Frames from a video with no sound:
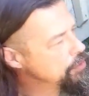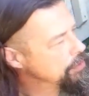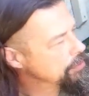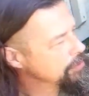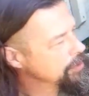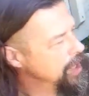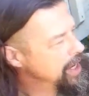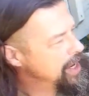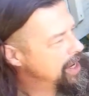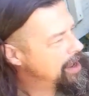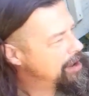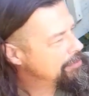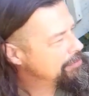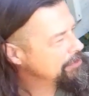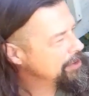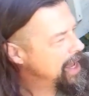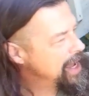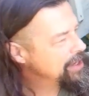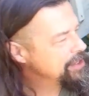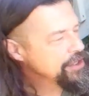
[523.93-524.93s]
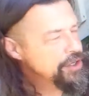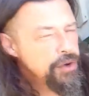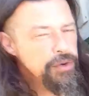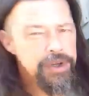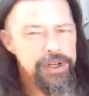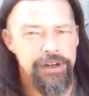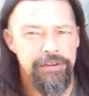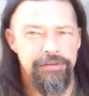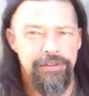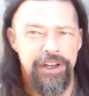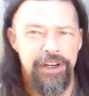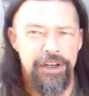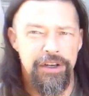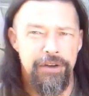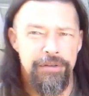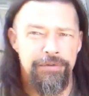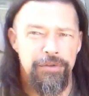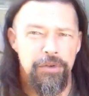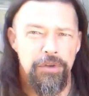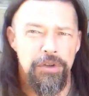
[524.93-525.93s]
lay it out flat, soak it in
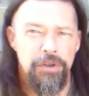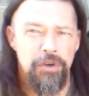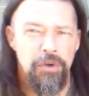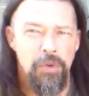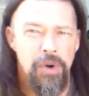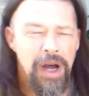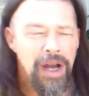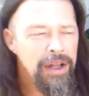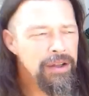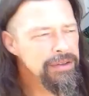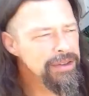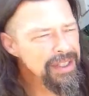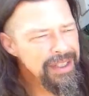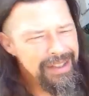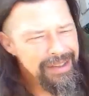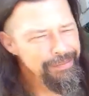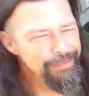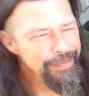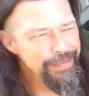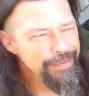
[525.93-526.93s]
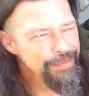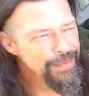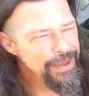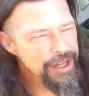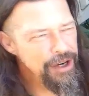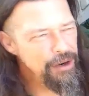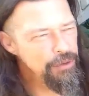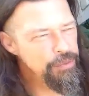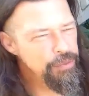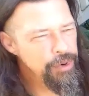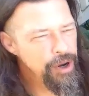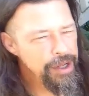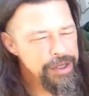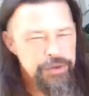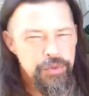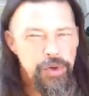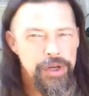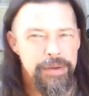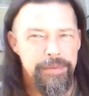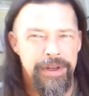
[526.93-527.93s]
vinegar for a little while, probably
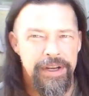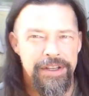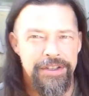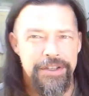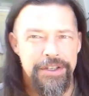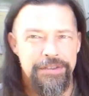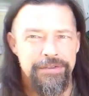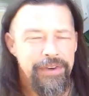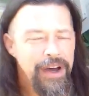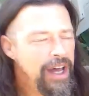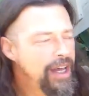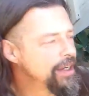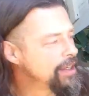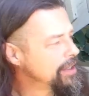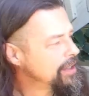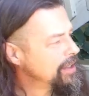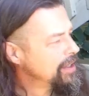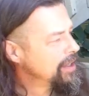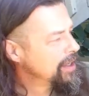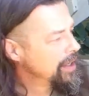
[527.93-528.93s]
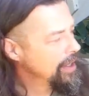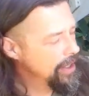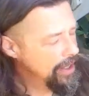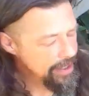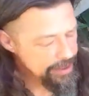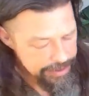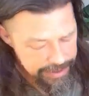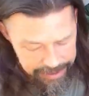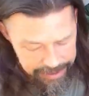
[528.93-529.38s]
20 minutes is fine, and